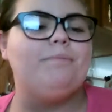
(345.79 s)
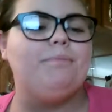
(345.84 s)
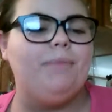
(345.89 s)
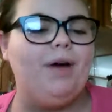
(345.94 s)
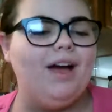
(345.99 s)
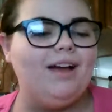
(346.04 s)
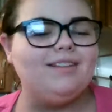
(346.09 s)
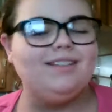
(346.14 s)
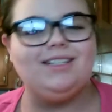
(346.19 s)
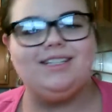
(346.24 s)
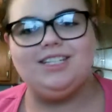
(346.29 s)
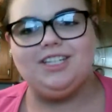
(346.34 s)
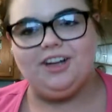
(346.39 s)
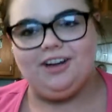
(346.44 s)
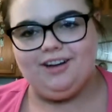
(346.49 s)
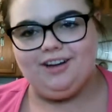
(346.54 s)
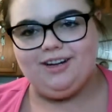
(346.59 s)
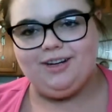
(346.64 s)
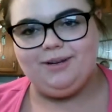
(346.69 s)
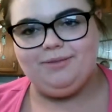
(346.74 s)

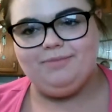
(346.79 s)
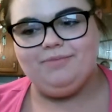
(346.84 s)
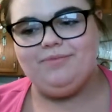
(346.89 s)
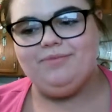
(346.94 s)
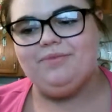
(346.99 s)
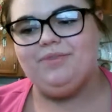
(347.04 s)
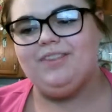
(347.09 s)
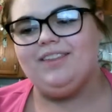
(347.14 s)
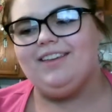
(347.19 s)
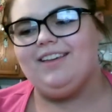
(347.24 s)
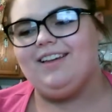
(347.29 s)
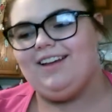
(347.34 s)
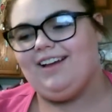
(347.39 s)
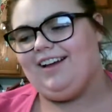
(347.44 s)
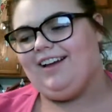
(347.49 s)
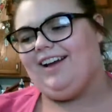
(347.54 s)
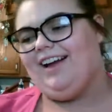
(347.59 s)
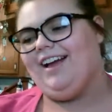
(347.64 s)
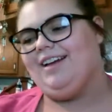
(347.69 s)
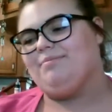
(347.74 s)
Boxycharm.
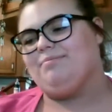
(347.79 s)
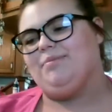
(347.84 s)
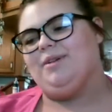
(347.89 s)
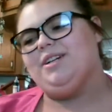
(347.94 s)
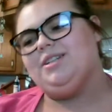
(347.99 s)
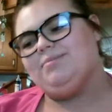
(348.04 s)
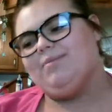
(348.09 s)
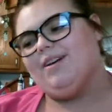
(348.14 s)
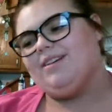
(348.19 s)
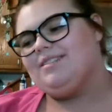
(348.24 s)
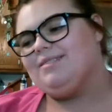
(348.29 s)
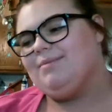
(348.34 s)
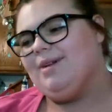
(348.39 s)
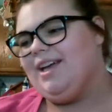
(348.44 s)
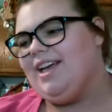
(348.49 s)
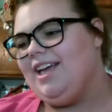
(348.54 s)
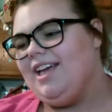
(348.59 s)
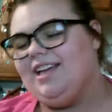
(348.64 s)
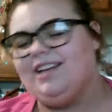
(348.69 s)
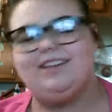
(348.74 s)
I had Birchbox in
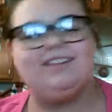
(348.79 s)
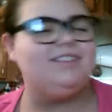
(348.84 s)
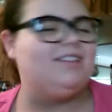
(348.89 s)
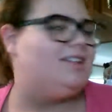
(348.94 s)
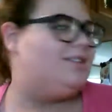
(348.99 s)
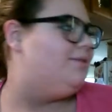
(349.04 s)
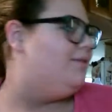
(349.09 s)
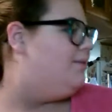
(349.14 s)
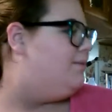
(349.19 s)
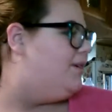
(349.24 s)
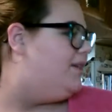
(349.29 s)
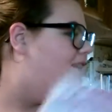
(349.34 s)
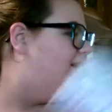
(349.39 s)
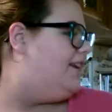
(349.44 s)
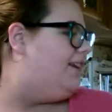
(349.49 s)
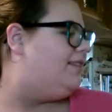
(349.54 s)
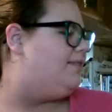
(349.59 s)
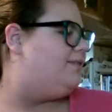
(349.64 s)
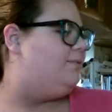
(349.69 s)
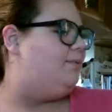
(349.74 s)
my head because that's what I'm getting
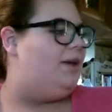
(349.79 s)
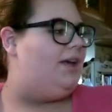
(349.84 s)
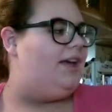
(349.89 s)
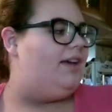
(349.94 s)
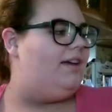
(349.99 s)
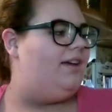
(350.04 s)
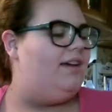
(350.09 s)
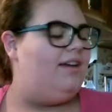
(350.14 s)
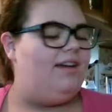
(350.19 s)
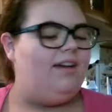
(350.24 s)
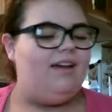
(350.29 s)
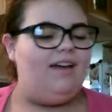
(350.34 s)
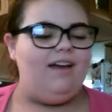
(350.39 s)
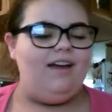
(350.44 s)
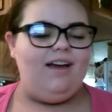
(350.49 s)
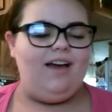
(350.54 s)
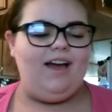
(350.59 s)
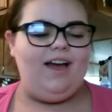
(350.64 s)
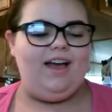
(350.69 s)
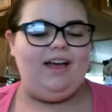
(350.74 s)
next week.
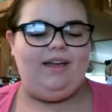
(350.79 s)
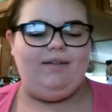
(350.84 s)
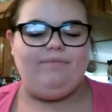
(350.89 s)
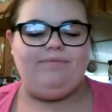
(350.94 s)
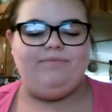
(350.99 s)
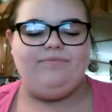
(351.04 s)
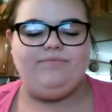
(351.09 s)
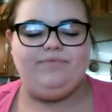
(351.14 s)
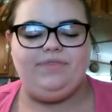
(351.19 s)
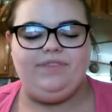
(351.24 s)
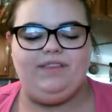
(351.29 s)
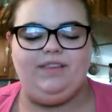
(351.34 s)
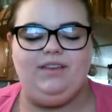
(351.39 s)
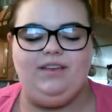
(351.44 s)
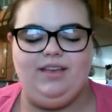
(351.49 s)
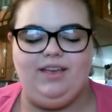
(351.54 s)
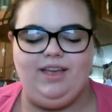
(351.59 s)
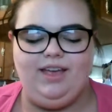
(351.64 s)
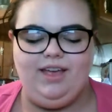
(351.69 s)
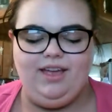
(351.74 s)
If
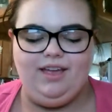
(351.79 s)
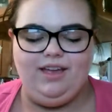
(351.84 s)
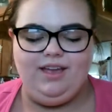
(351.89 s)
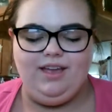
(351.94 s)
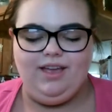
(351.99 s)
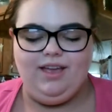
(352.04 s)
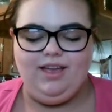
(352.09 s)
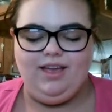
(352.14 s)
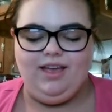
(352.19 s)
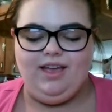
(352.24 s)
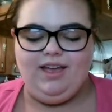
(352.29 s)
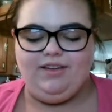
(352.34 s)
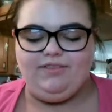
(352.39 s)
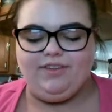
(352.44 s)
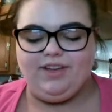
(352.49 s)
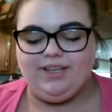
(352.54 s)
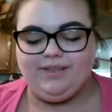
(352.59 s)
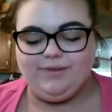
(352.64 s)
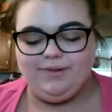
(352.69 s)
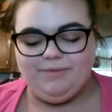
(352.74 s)
you
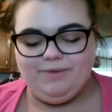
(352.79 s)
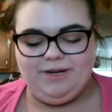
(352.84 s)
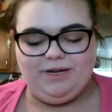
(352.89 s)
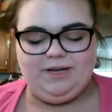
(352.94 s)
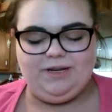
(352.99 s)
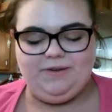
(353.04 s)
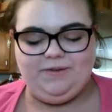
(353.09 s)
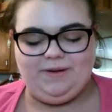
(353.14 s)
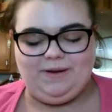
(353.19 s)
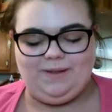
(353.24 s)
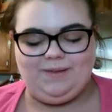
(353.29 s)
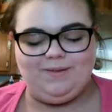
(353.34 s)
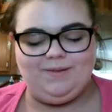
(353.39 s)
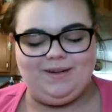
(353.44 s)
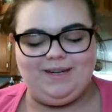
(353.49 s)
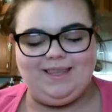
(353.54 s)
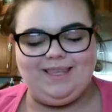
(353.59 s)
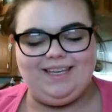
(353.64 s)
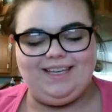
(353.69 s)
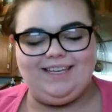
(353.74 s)
guys want me to do another
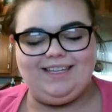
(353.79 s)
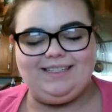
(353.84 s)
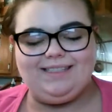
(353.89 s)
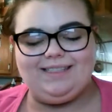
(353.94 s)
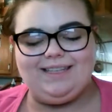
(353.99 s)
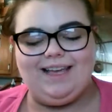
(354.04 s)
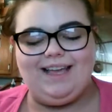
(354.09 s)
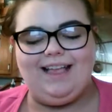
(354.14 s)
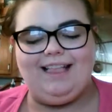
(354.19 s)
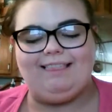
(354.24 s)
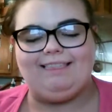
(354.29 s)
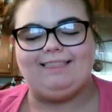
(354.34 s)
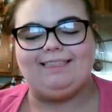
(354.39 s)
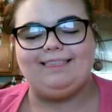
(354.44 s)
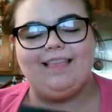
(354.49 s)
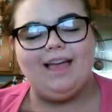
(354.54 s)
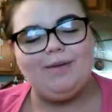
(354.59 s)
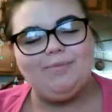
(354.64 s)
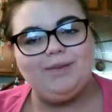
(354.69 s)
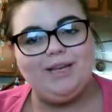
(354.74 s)
one of these,
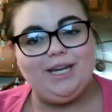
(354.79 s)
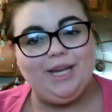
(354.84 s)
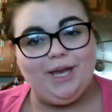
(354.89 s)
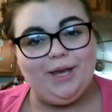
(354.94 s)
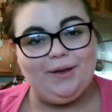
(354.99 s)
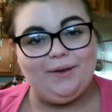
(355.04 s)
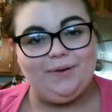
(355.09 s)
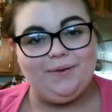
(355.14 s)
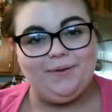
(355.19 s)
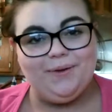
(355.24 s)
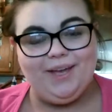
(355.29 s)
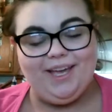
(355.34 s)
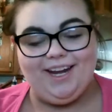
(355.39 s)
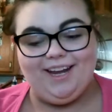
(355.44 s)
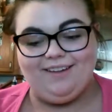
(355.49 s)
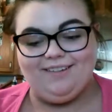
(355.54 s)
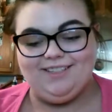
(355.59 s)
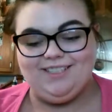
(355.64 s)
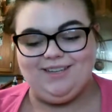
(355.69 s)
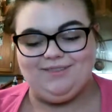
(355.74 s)
let me know and
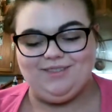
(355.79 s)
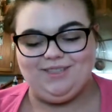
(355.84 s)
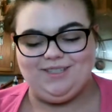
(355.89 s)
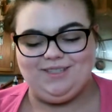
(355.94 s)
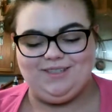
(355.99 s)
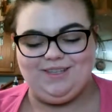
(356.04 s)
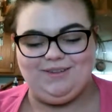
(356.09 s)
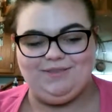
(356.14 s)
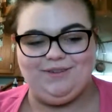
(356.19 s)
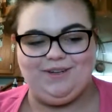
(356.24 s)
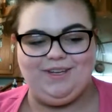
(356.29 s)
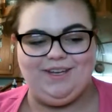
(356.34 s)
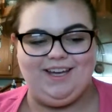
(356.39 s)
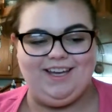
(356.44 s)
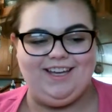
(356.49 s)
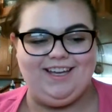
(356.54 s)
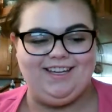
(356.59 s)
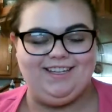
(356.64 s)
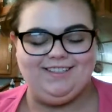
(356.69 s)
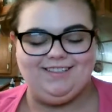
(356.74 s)
I will definitely do that for you
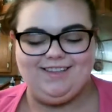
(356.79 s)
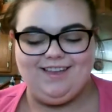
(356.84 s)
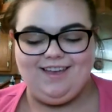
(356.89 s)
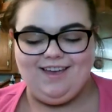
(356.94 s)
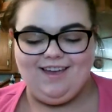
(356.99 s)
guys.